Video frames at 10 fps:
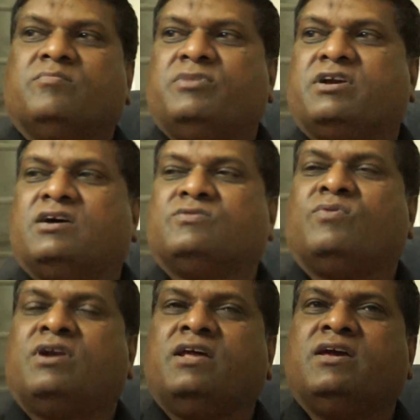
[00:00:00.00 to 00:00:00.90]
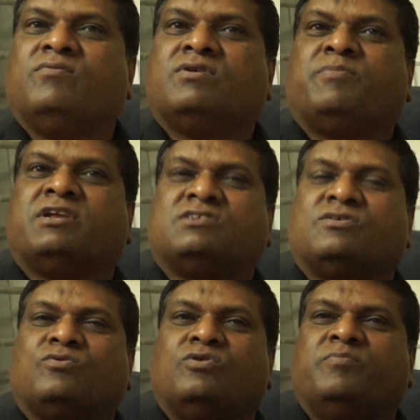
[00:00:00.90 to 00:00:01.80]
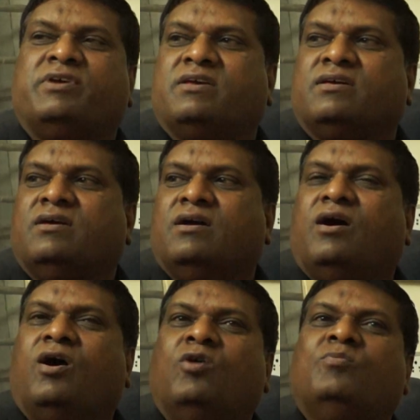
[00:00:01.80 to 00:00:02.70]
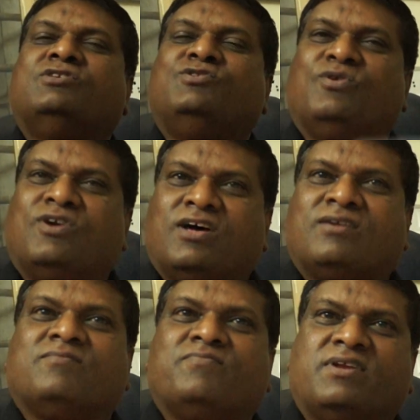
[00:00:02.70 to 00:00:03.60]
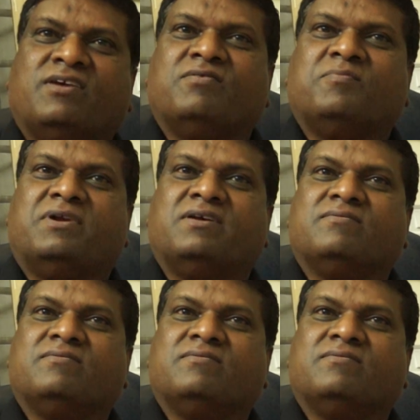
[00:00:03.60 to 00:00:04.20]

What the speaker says: because one day one person told me how much you have done for everybody.